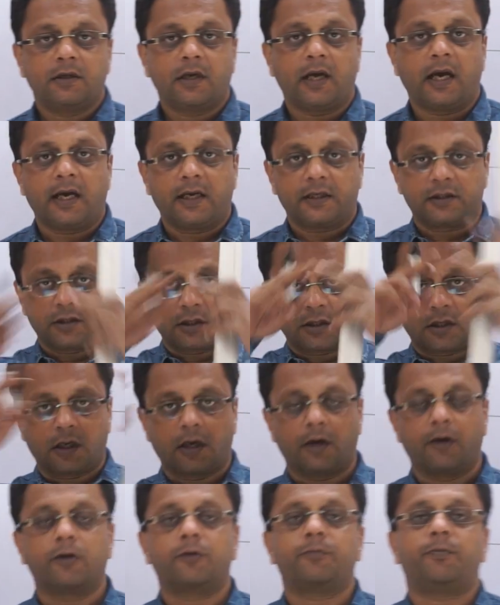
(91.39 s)
as a
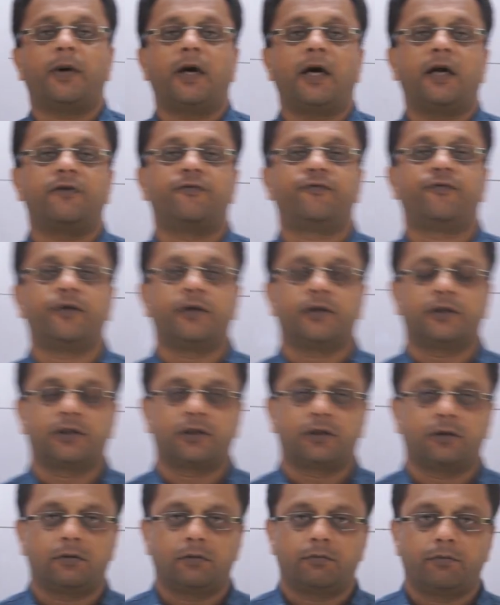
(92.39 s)
curved part
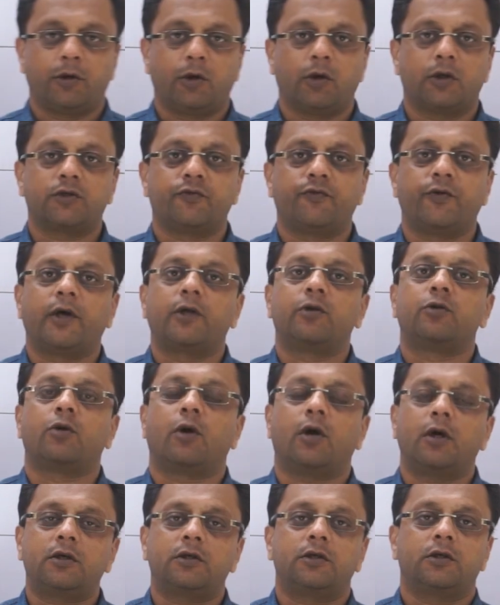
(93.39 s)
first, because we are
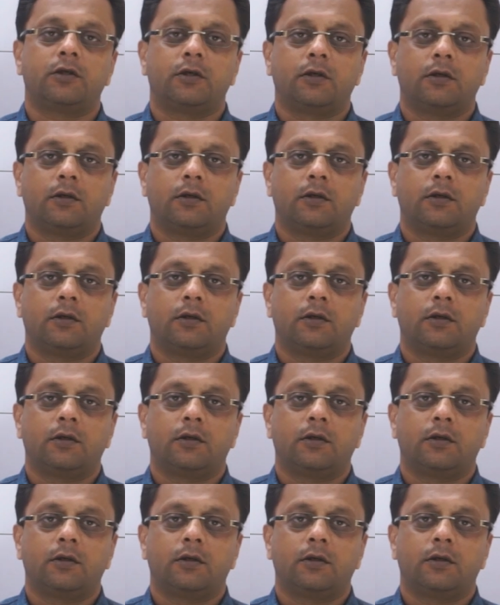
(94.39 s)
not